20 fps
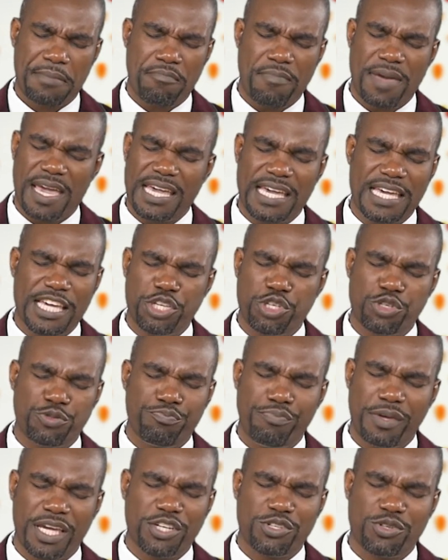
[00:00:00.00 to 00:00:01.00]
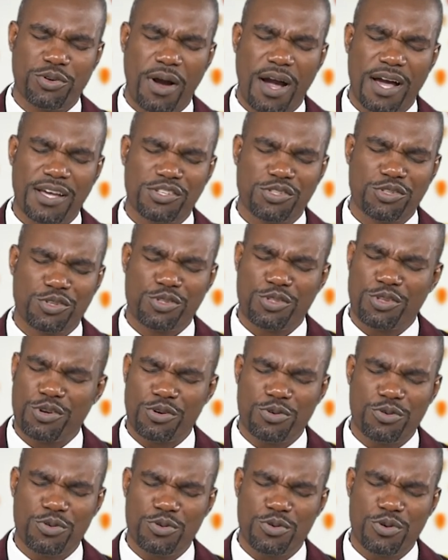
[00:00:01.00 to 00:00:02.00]
May He speak to us
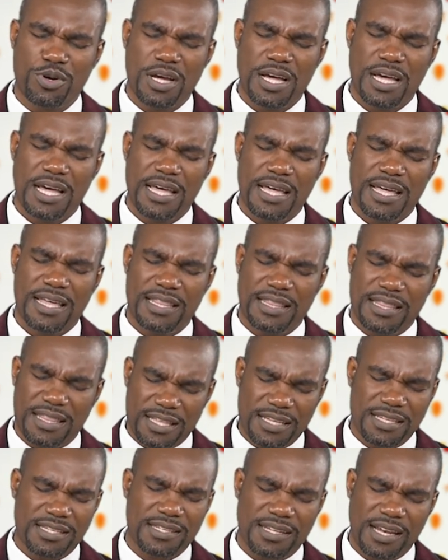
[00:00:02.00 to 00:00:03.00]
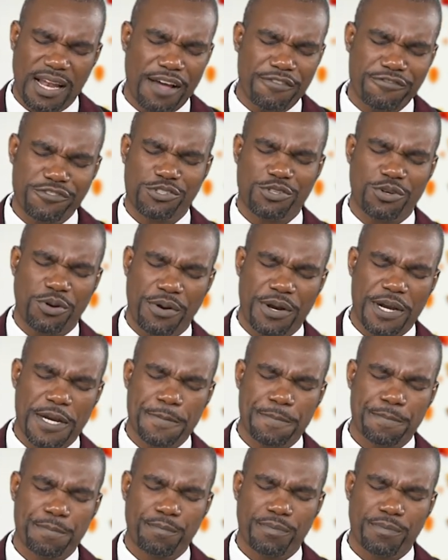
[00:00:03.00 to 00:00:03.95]
through this love story.